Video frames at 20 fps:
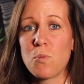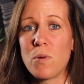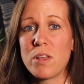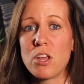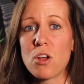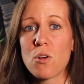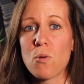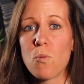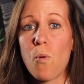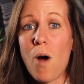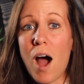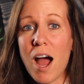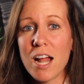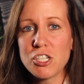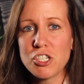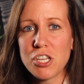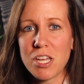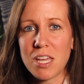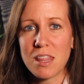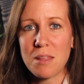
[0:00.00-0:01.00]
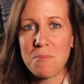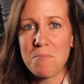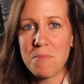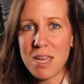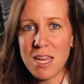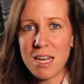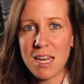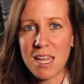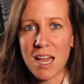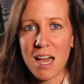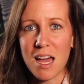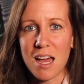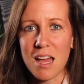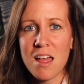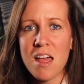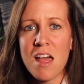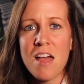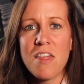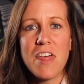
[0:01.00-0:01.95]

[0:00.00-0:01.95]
when you're watching the media,